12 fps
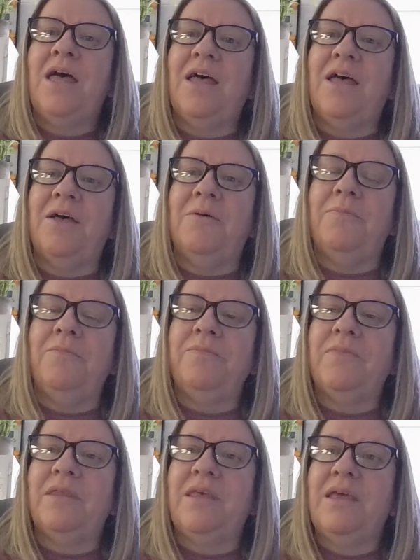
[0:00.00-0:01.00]
Um,
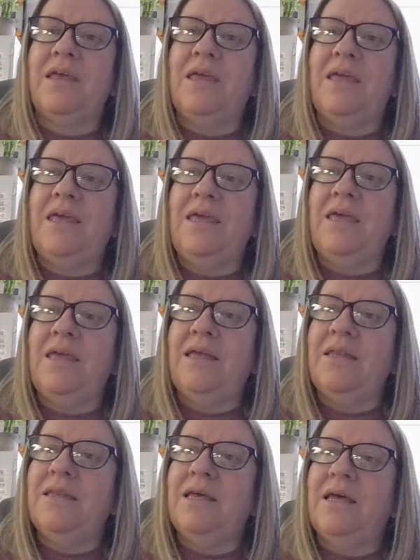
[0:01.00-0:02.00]

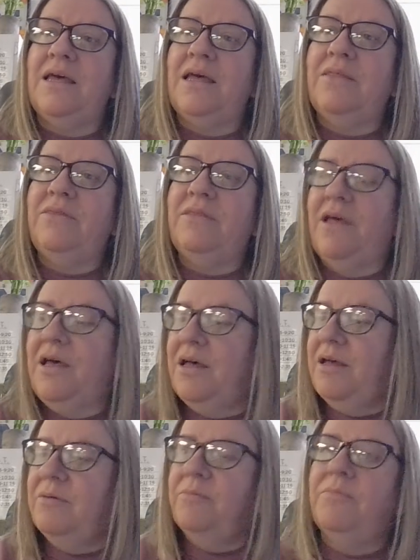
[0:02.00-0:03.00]
in
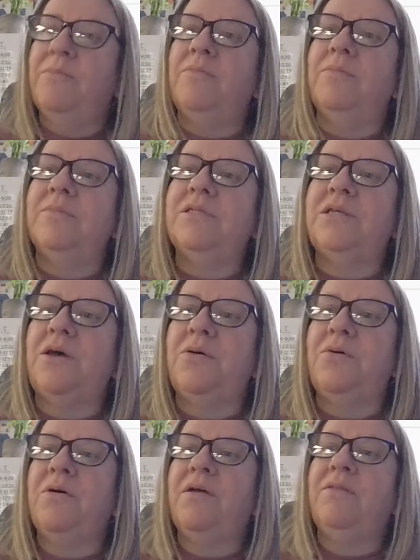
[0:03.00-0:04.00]
um,
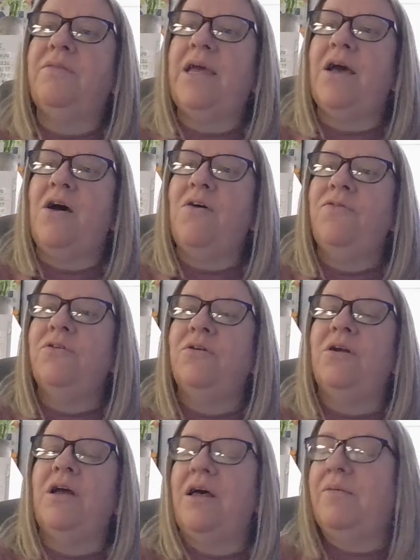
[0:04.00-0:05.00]
so they
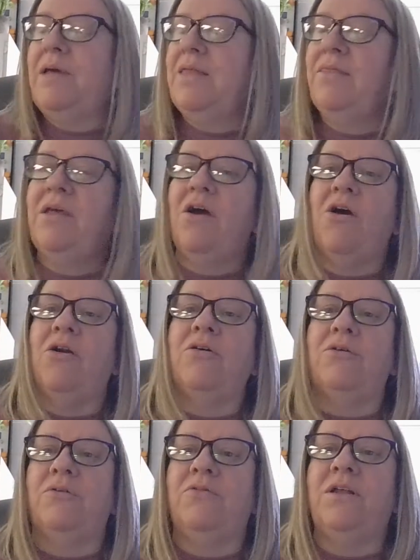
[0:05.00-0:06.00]
offer in the
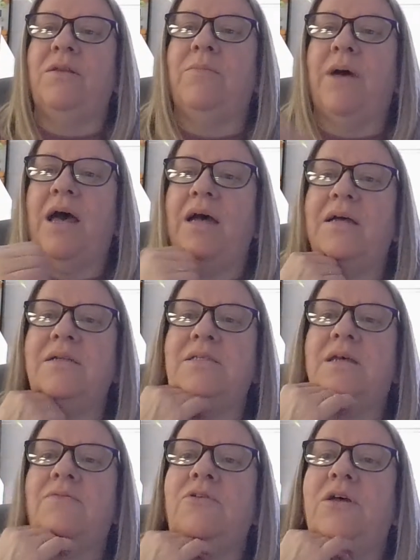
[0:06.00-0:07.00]
article written by
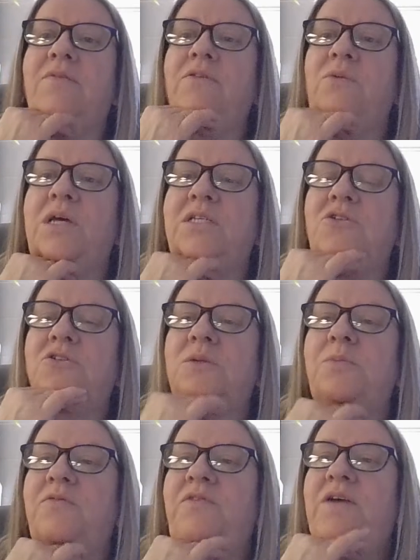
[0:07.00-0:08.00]
several of the West
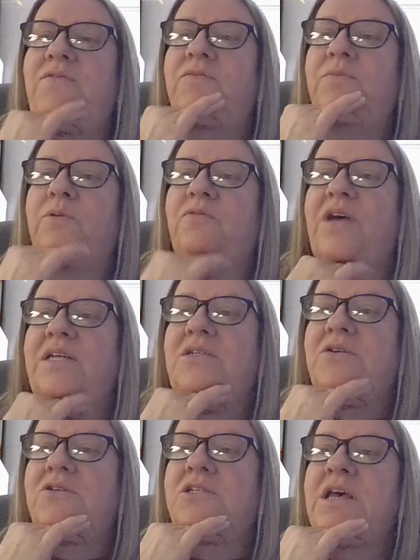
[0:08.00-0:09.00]
Georgia
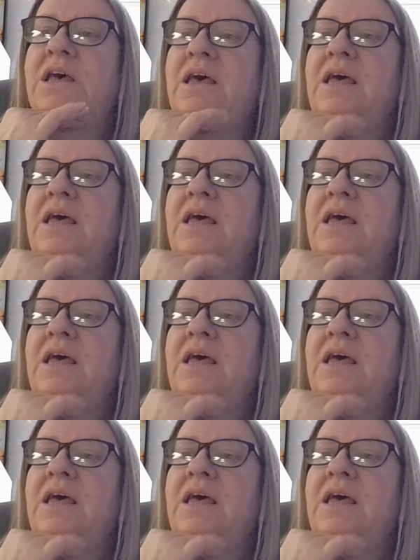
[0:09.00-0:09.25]
professors,